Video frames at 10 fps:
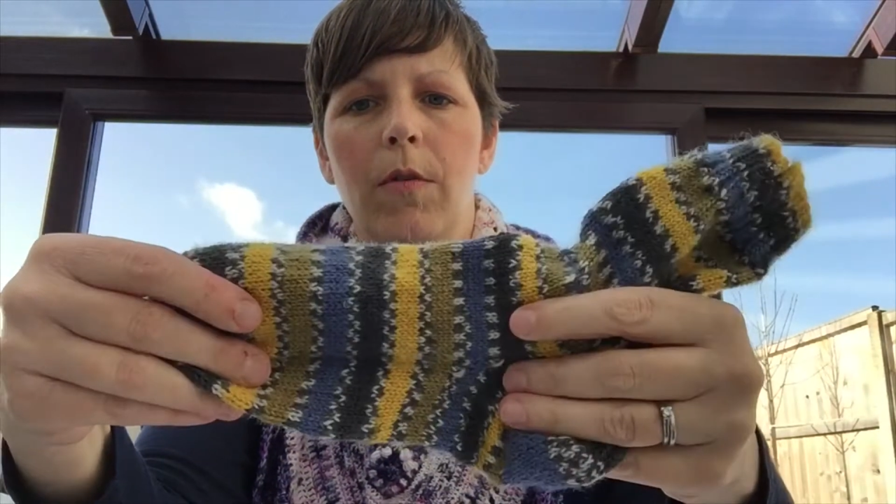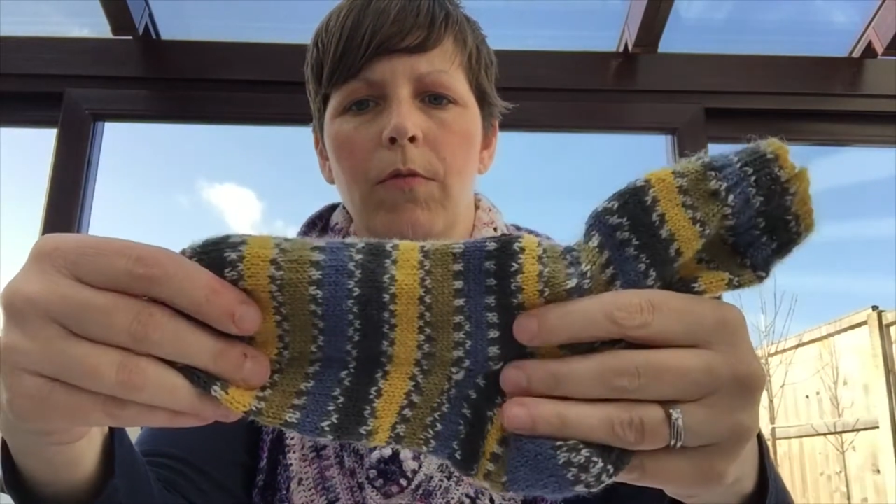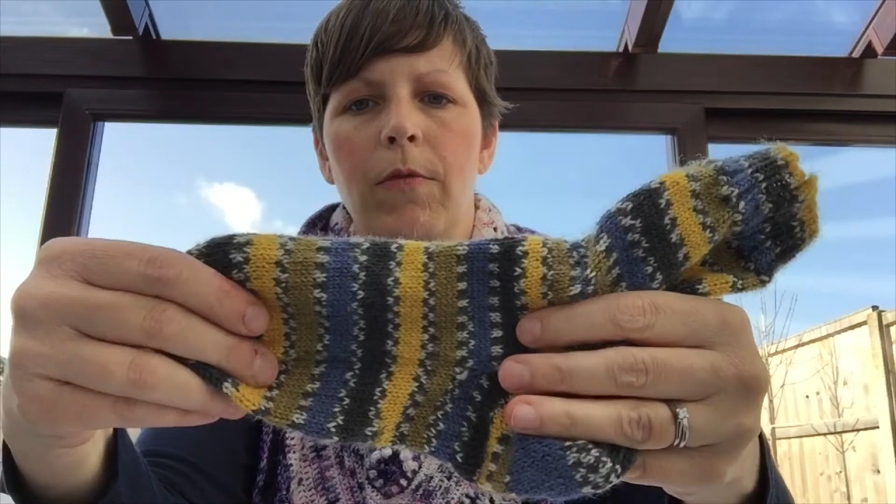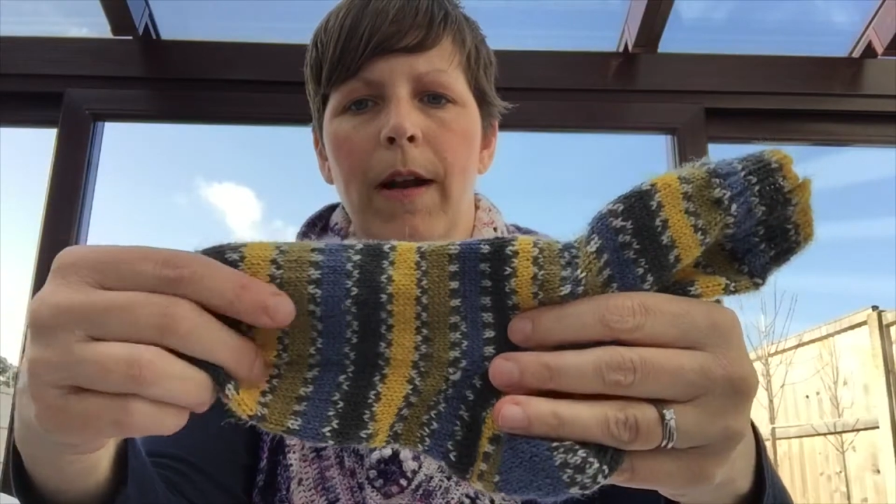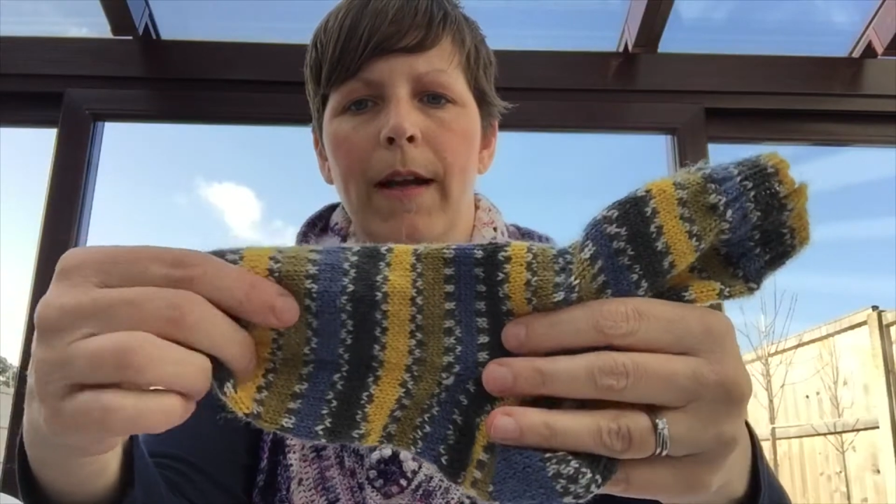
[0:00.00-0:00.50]

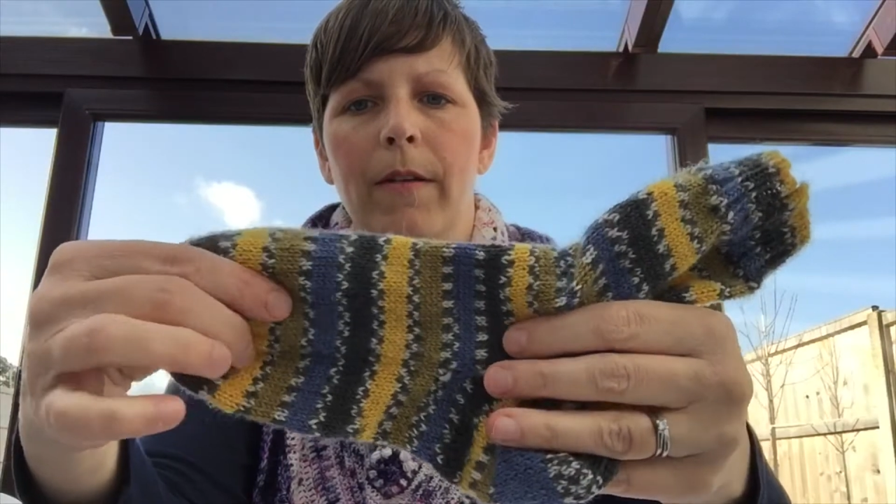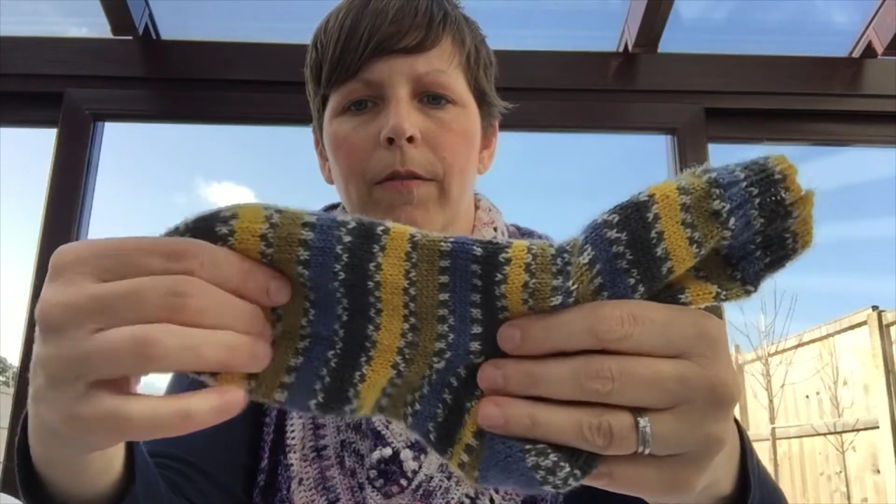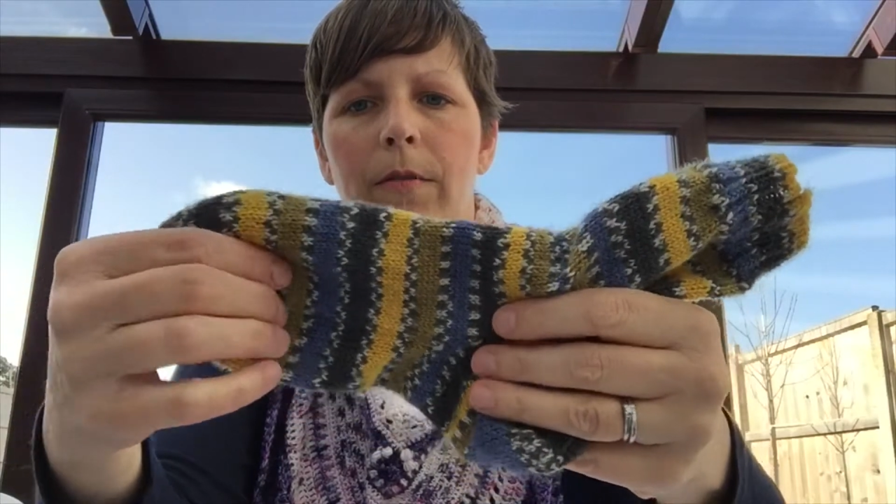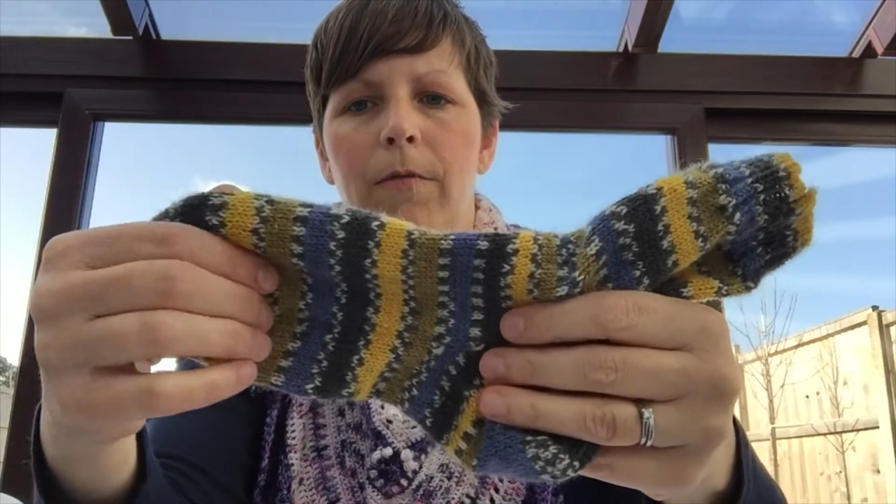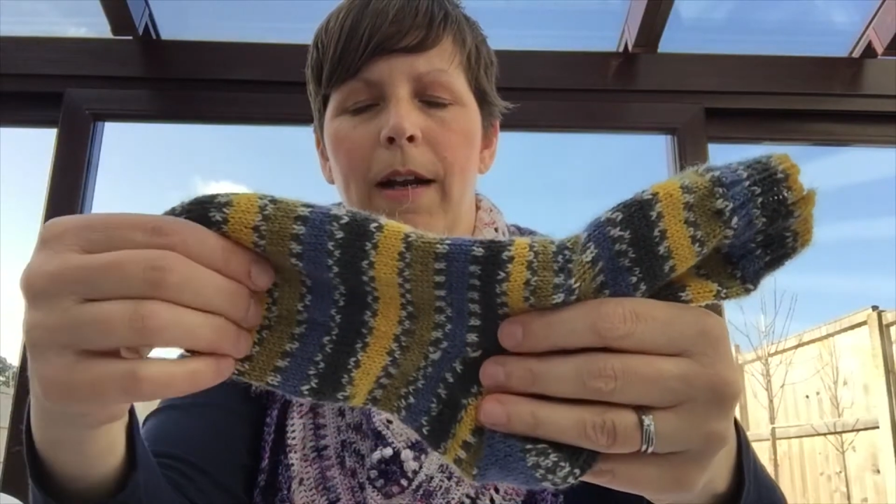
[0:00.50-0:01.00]

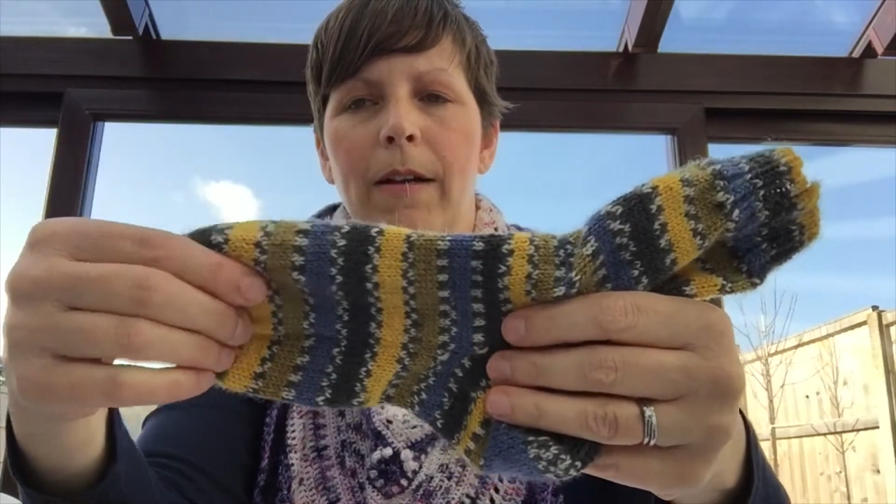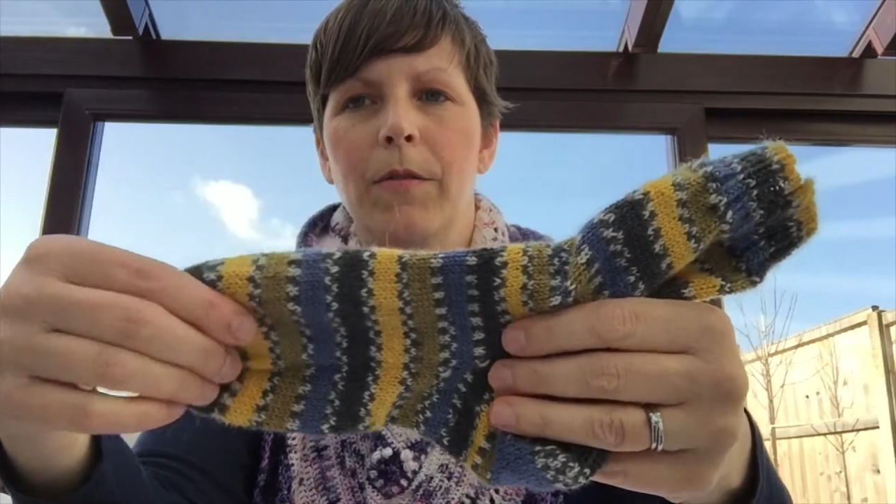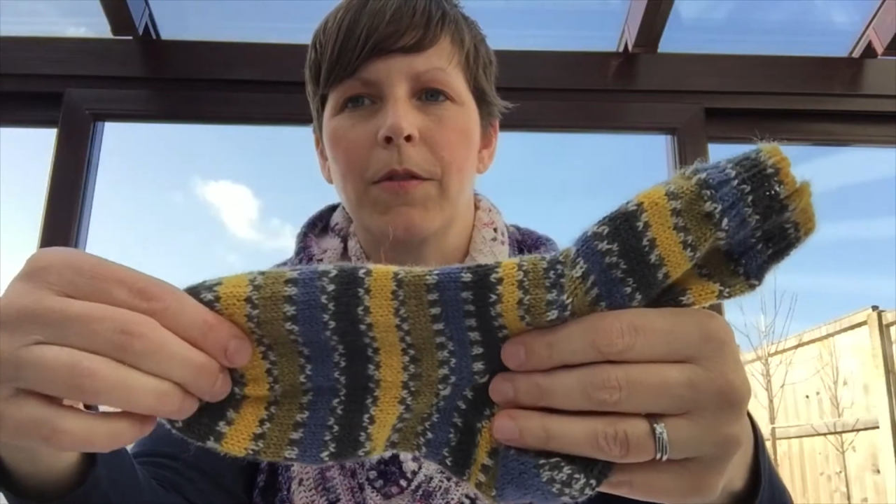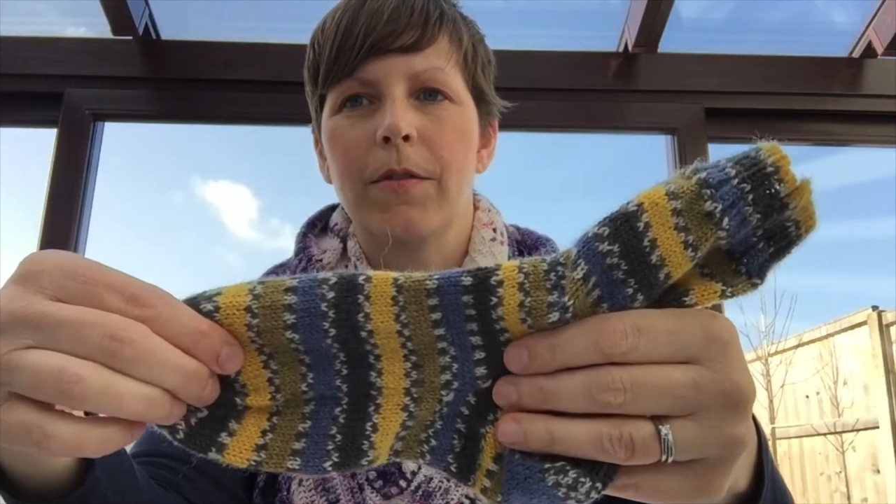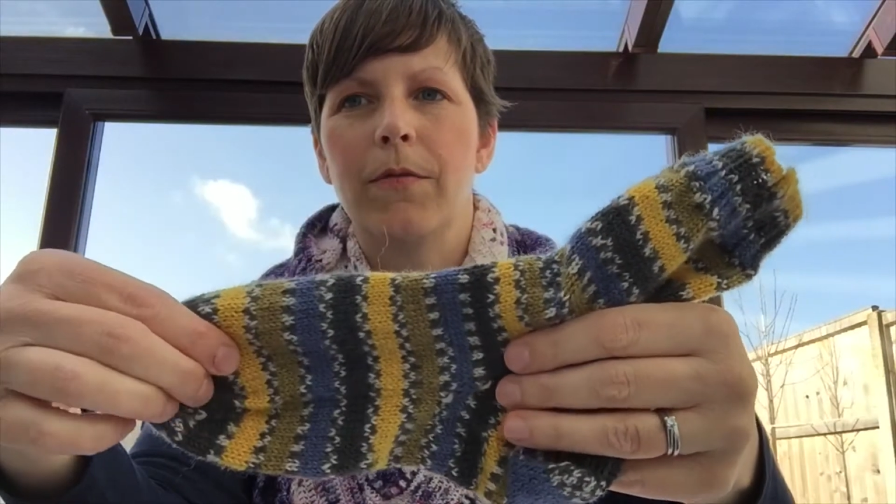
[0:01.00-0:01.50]

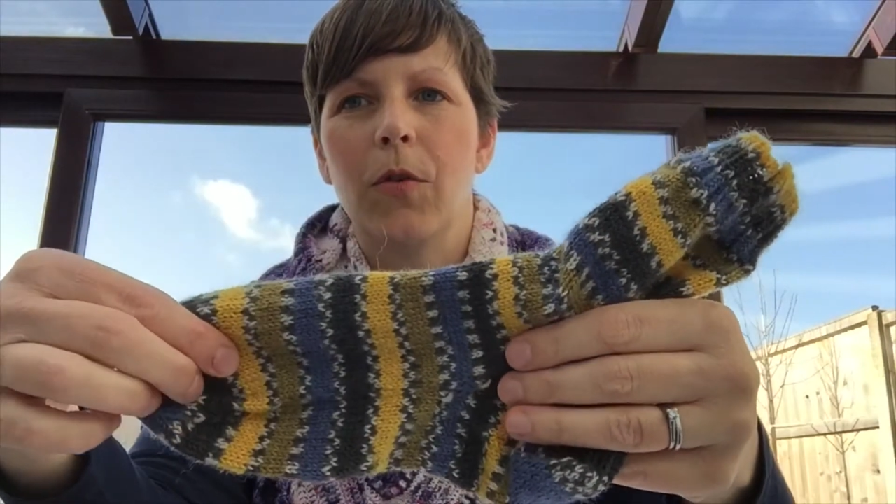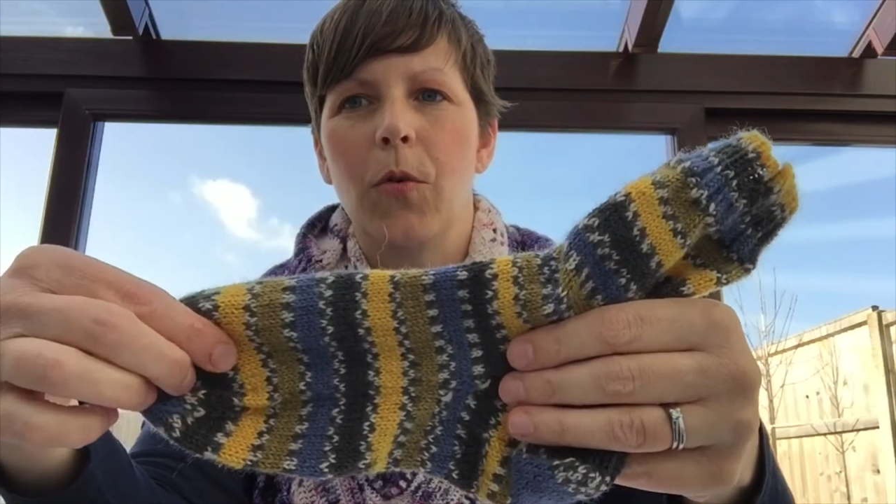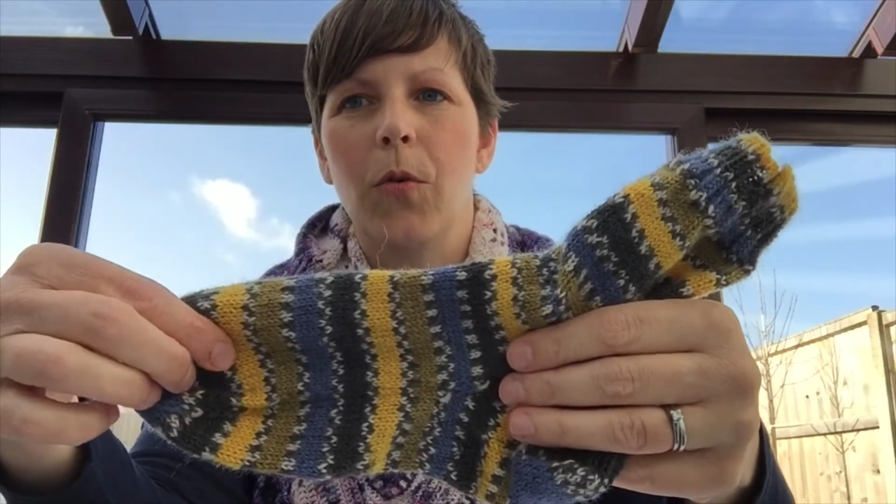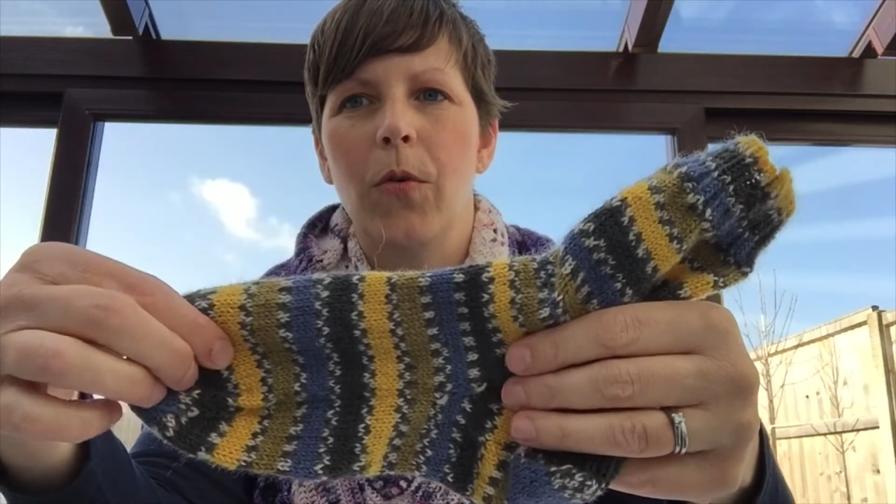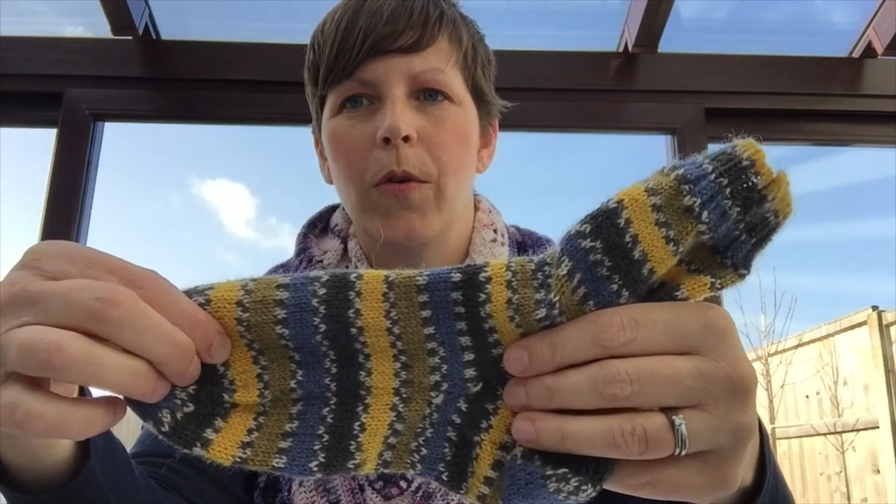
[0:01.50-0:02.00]
rounds
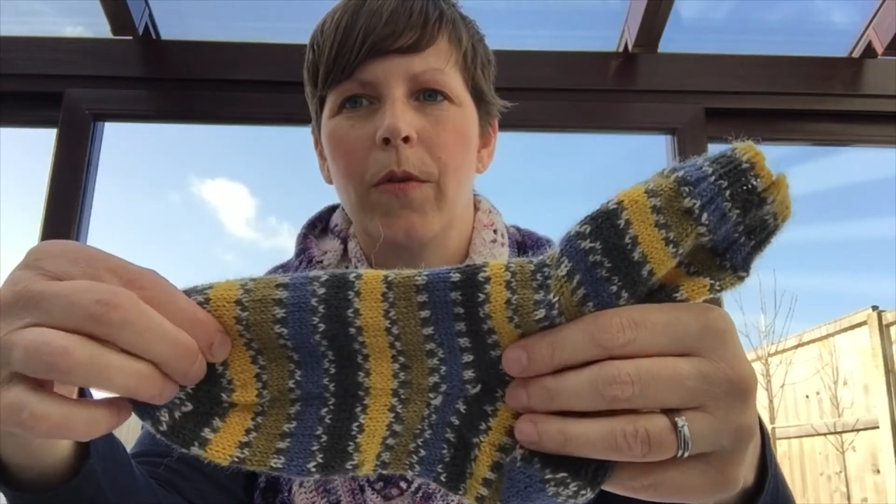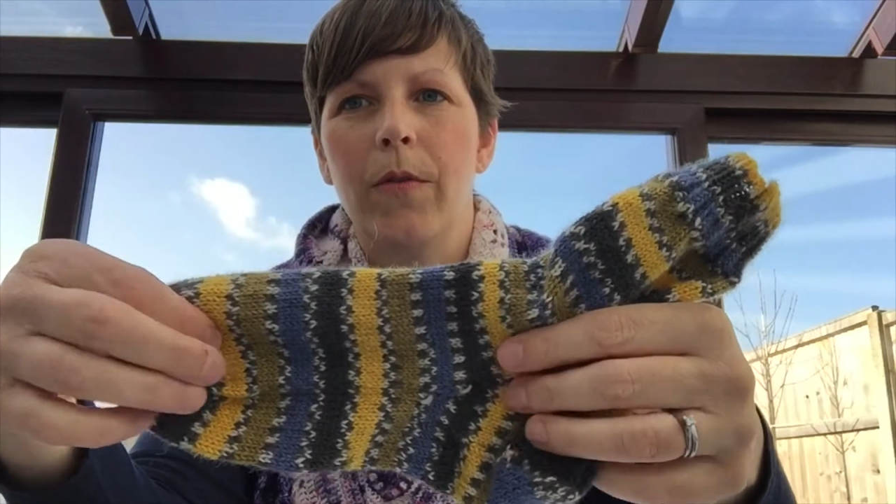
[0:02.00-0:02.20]
for